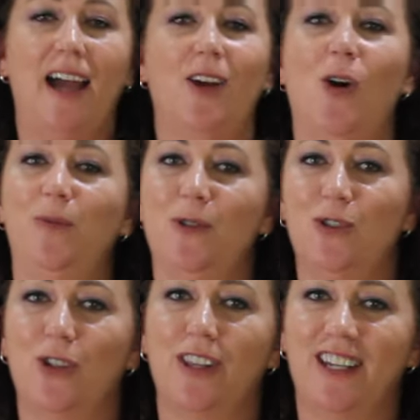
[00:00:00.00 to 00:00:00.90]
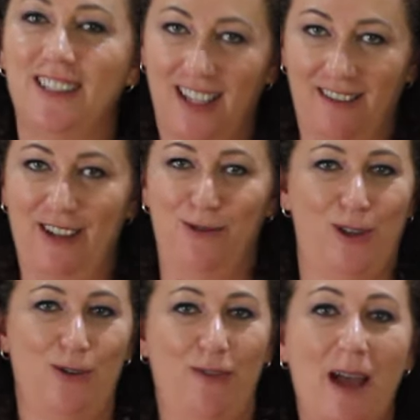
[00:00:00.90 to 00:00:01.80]
I hope you enjoy Thanksgiving
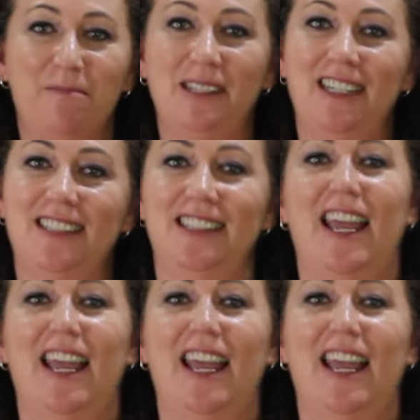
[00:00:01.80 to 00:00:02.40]
with your families,